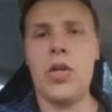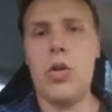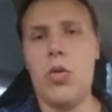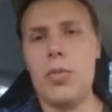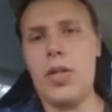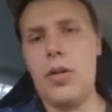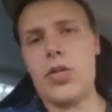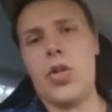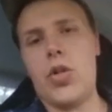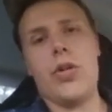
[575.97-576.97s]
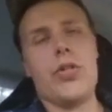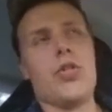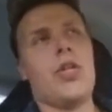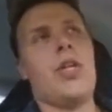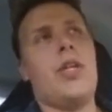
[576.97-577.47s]
What we call a
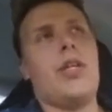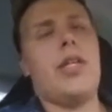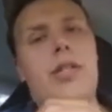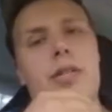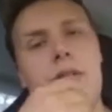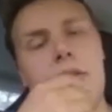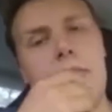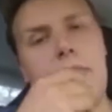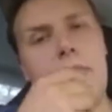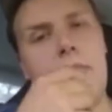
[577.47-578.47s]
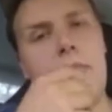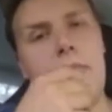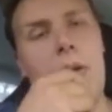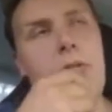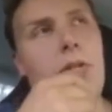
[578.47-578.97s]
charge is
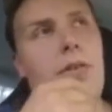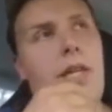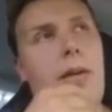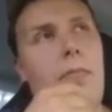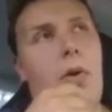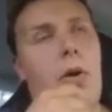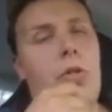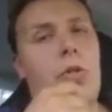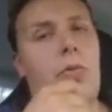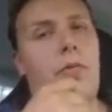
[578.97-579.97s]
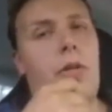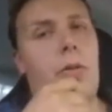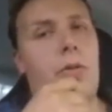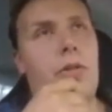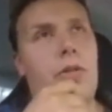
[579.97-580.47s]
basically a partial
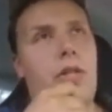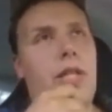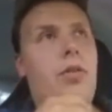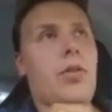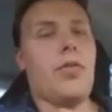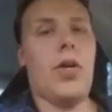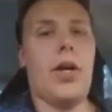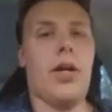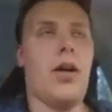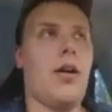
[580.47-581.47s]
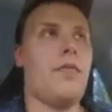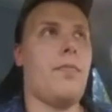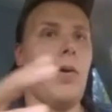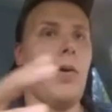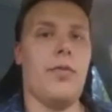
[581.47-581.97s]
field. It's like you've cut off
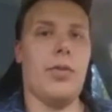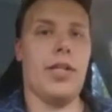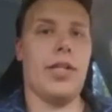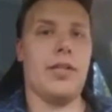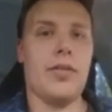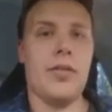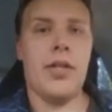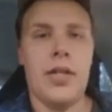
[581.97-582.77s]
part of what it is.